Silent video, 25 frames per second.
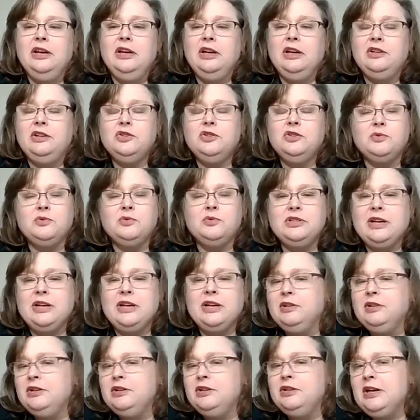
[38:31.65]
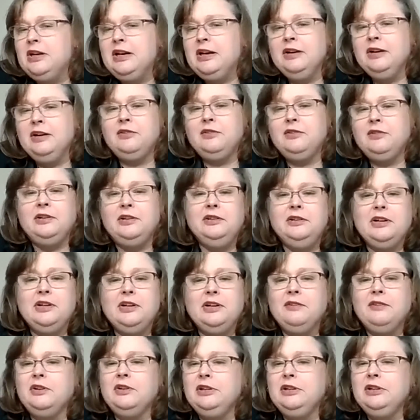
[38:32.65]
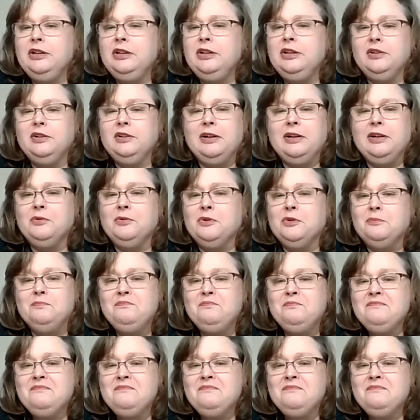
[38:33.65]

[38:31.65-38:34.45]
it just resounded to every leader in that room.